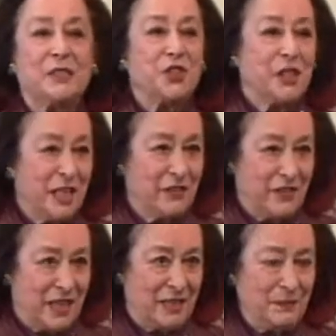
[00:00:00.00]

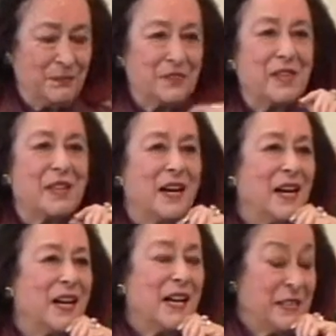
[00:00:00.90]
Geneva
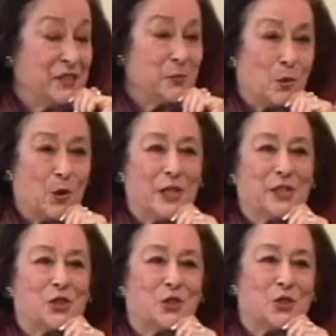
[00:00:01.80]
uh, his boarding
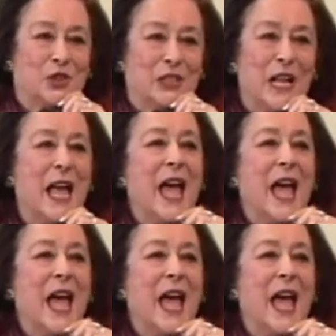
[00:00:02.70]
school.